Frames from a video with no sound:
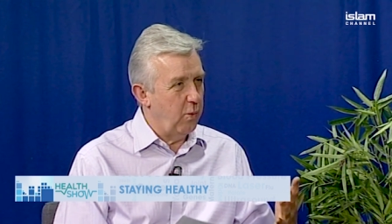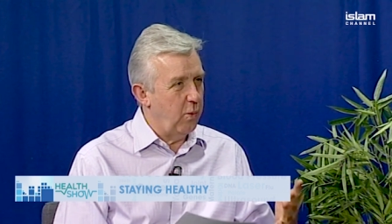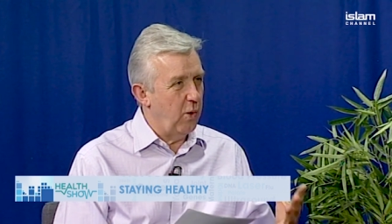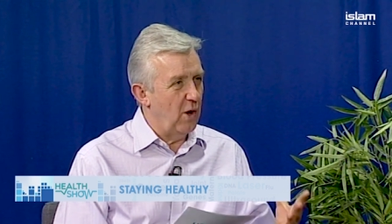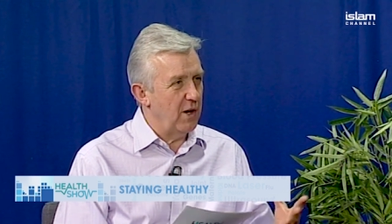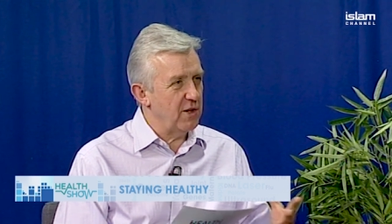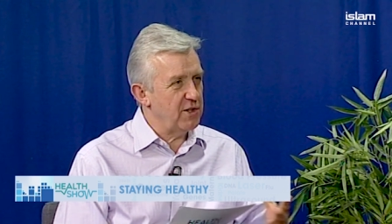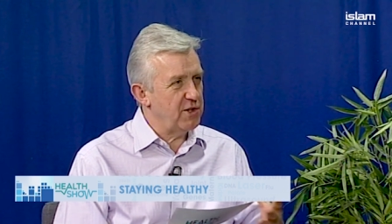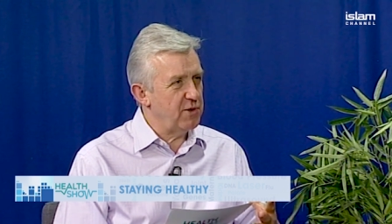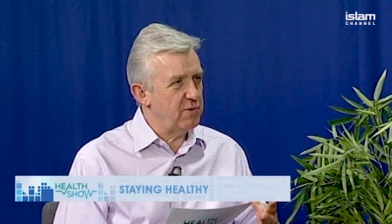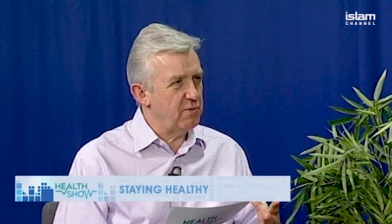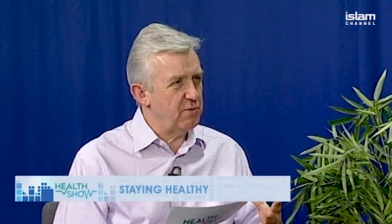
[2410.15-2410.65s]

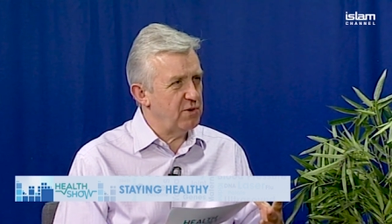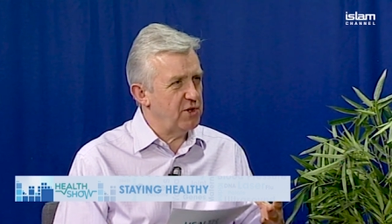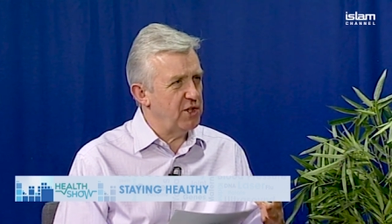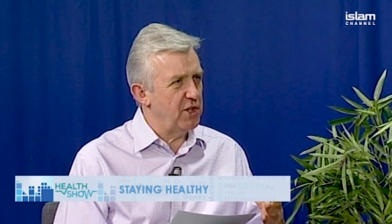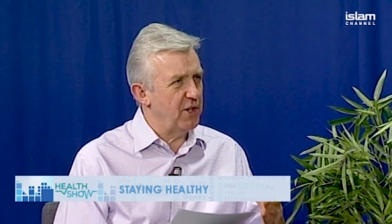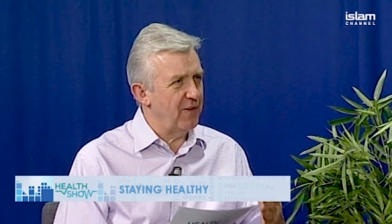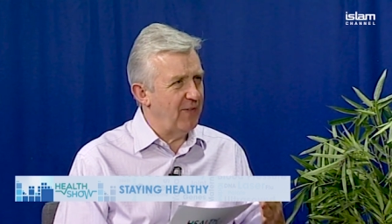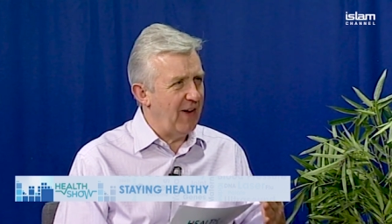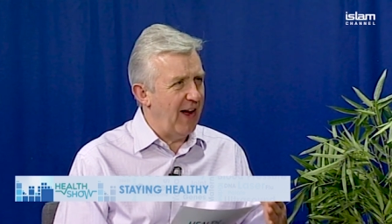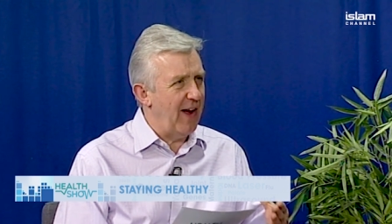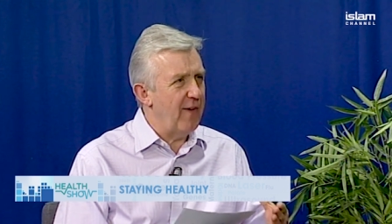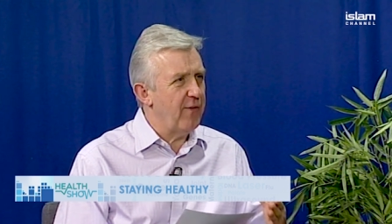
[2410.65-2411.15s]
what
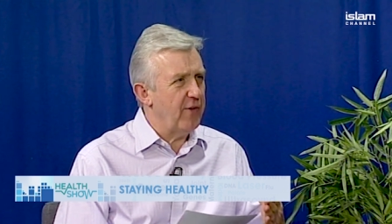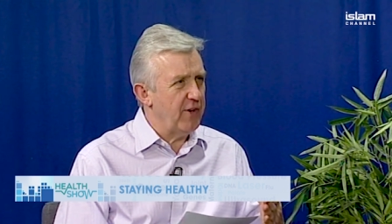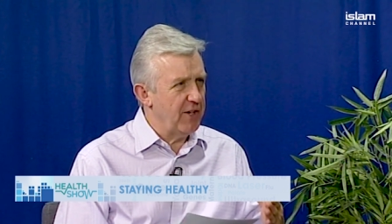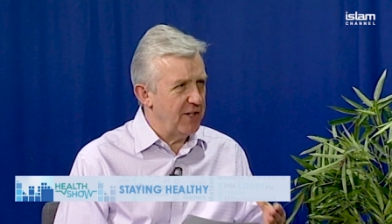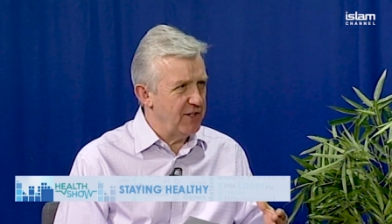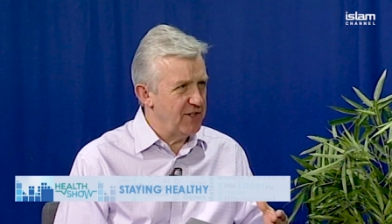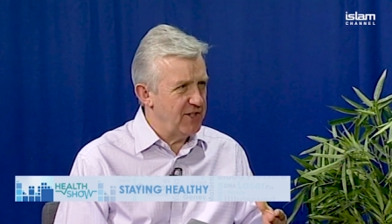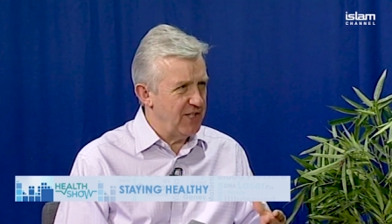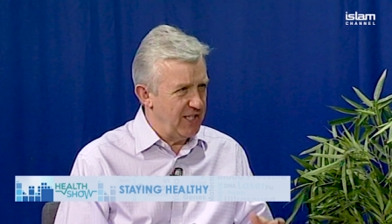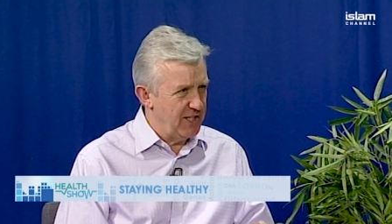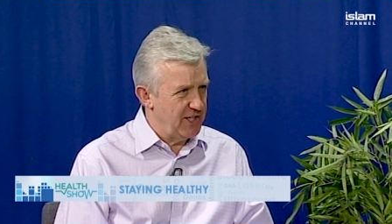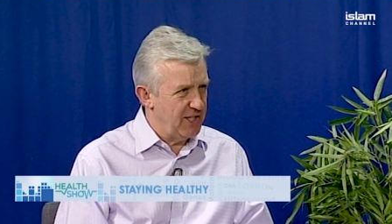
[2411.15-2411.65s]
sort of
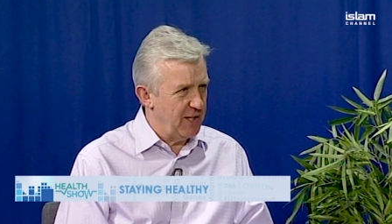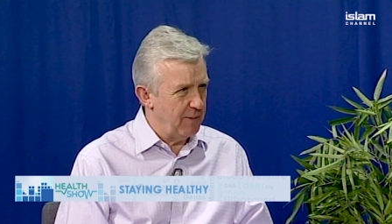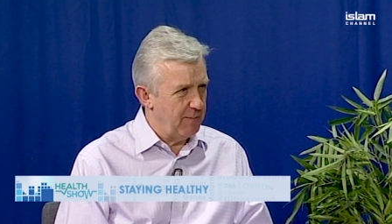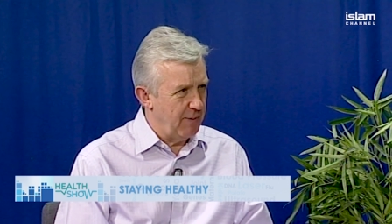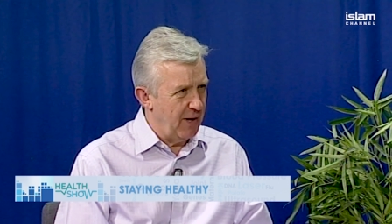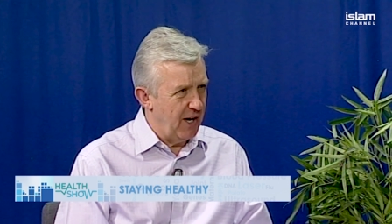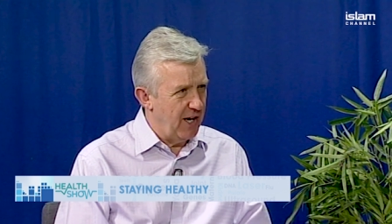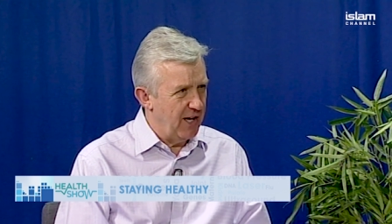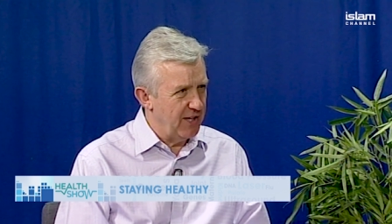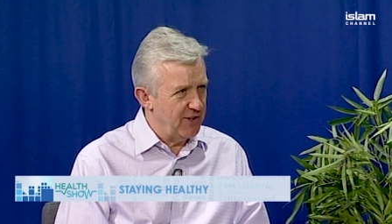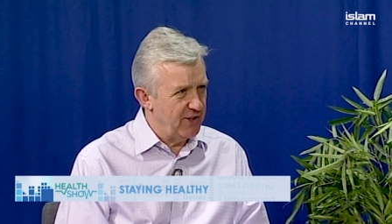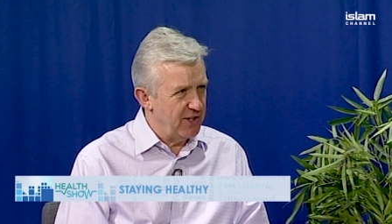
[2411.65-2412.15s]
evidence is there
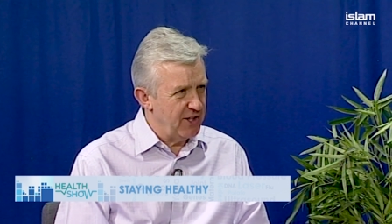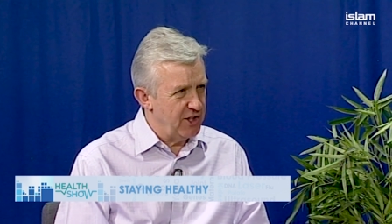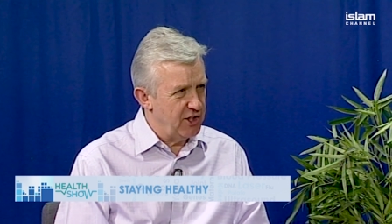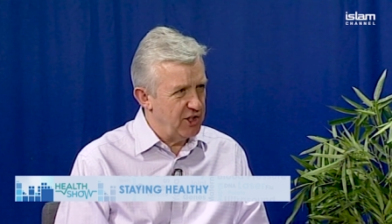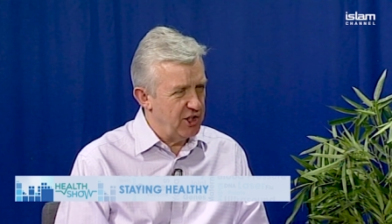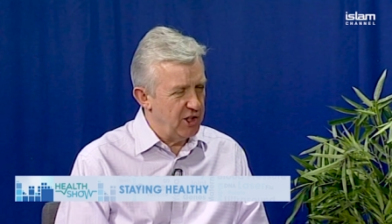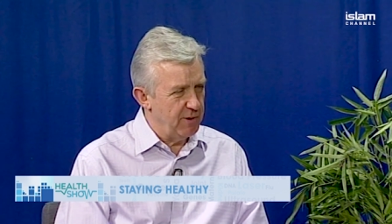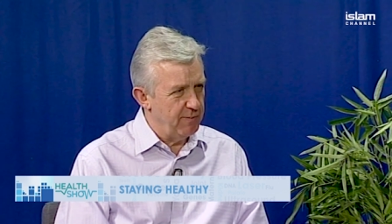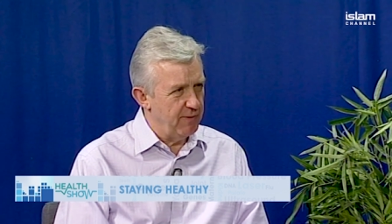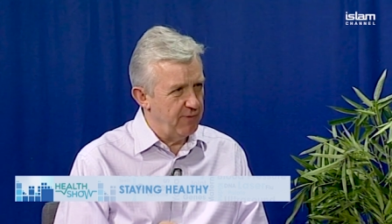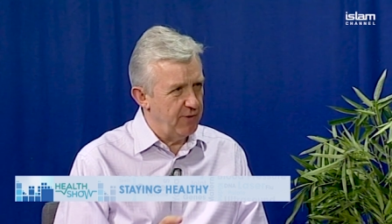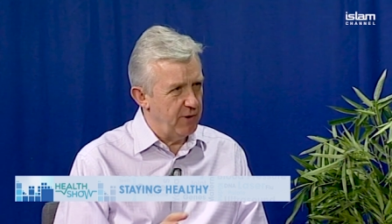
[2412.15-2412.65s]
behind these
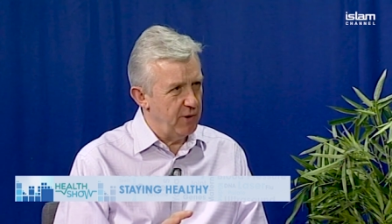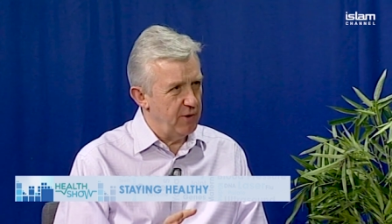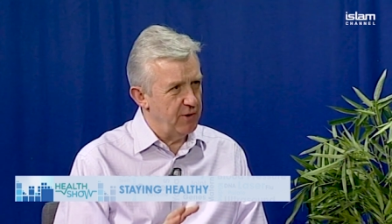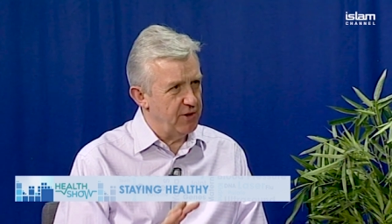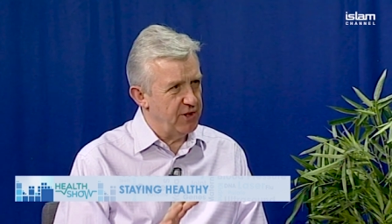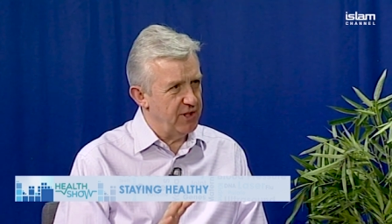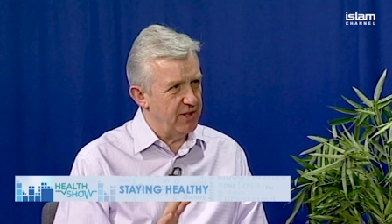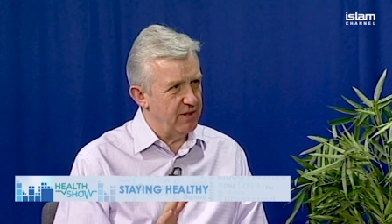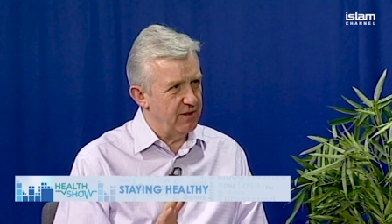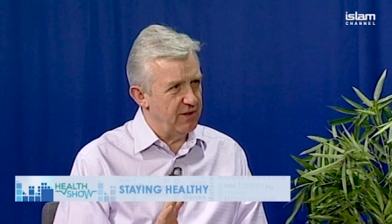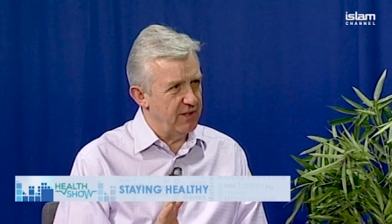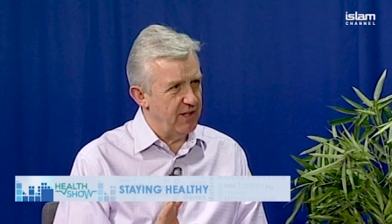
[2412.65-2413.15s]

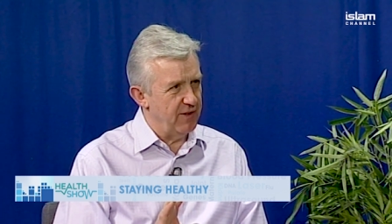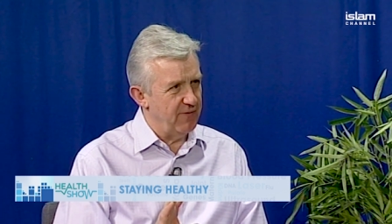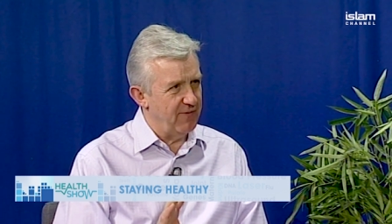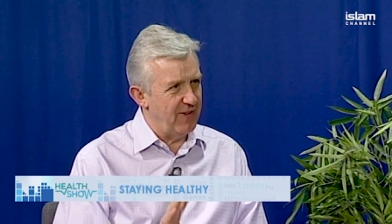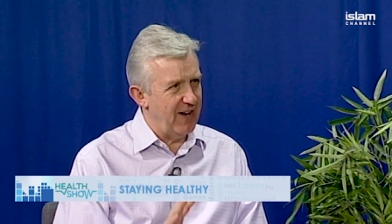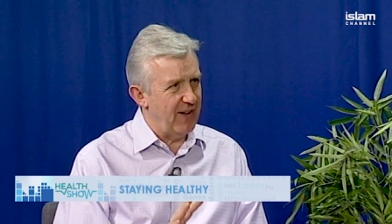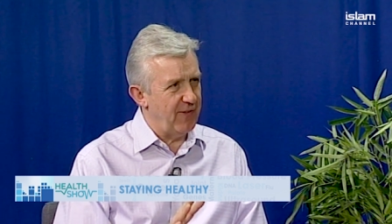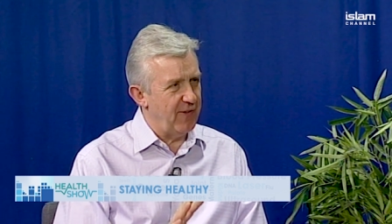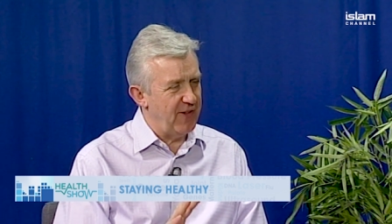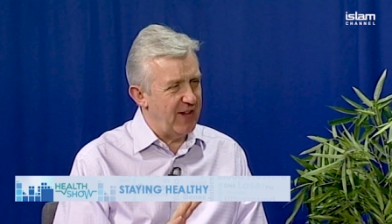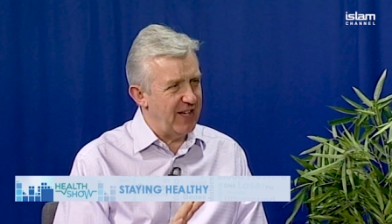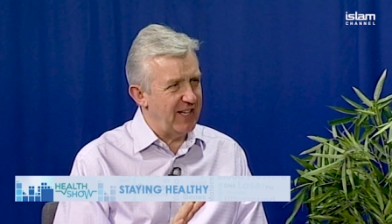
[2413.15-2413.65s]
superfoods and the
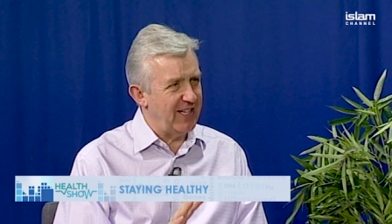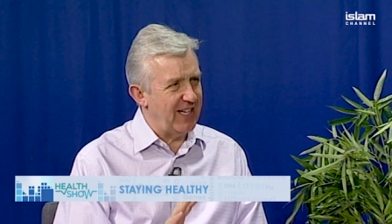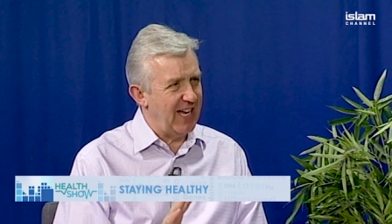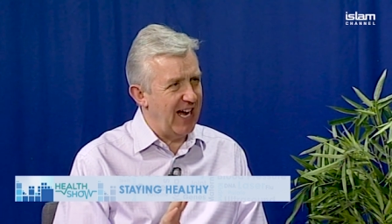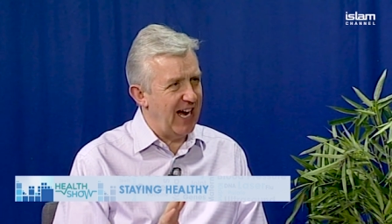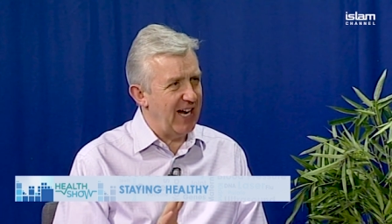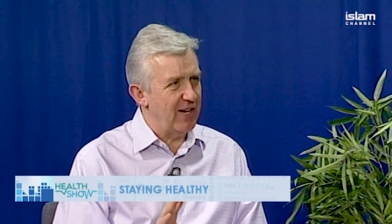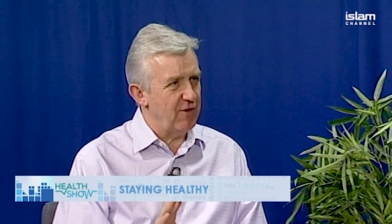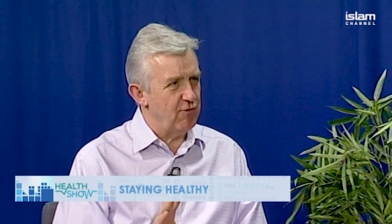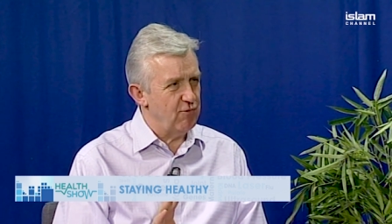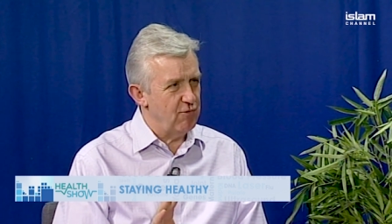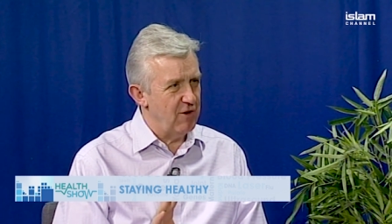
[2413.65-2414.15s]
fact that they
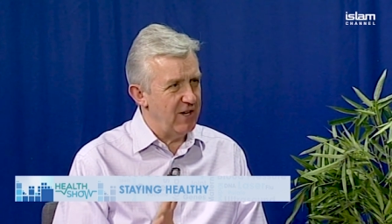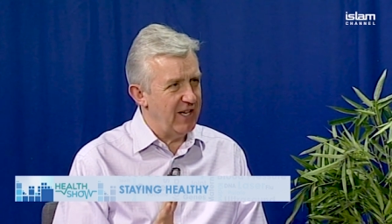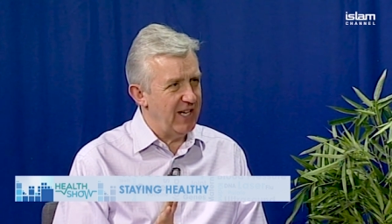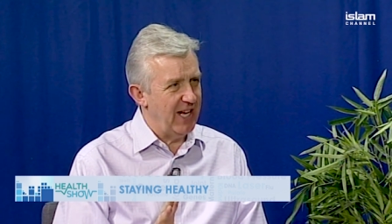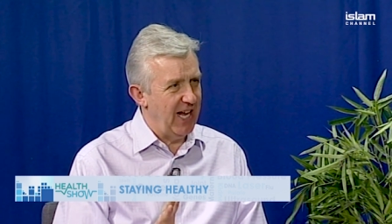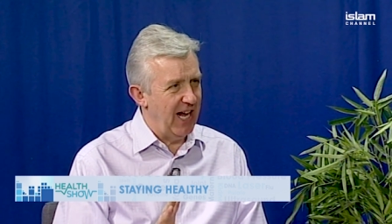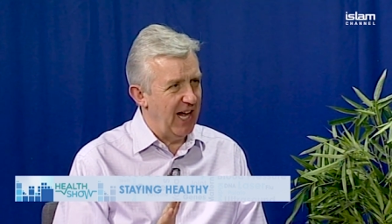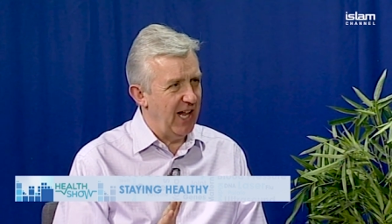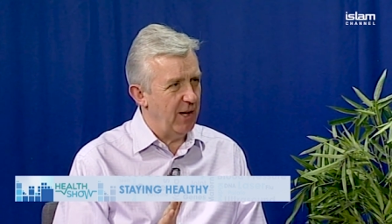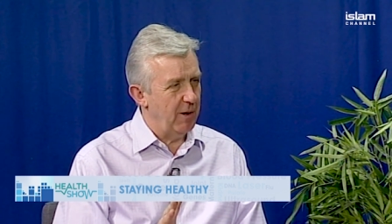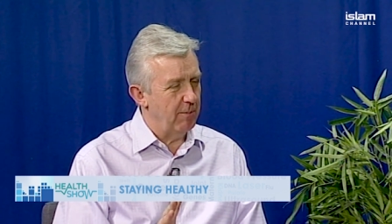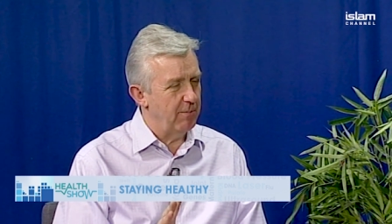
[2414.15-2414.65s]
can
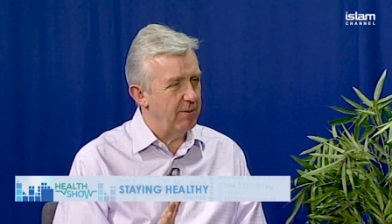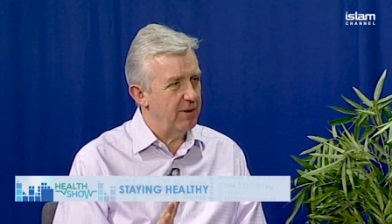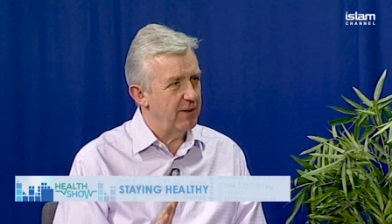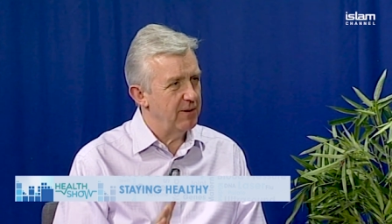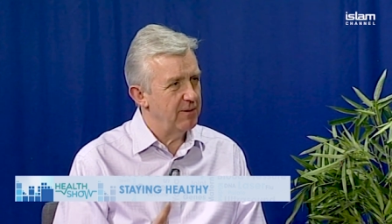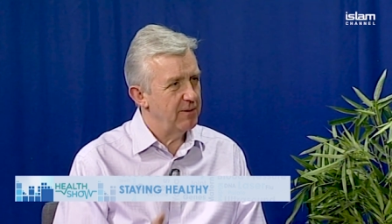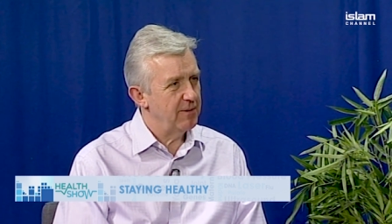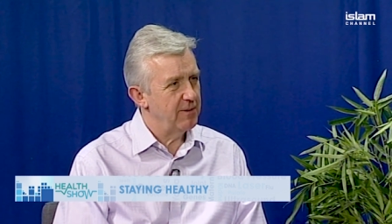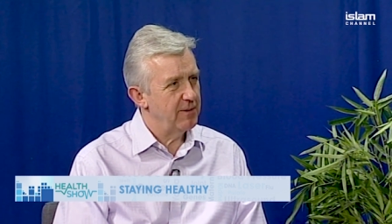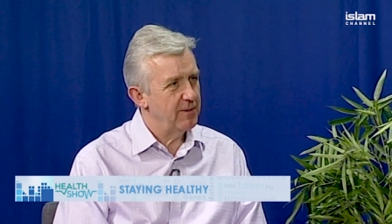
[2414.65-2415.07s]
really help?